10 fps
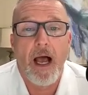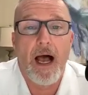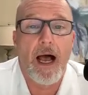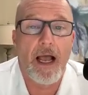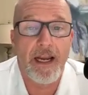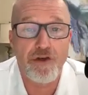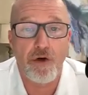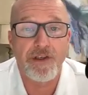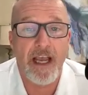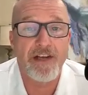Uh, an
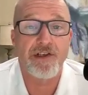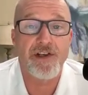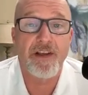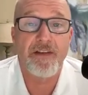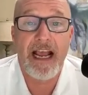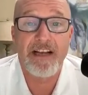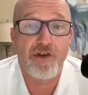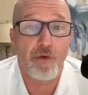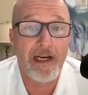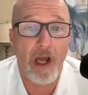insurance agency that
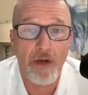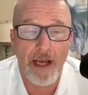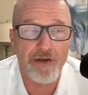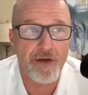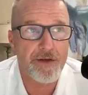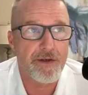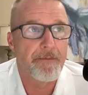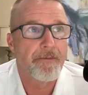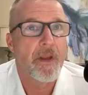has three locations.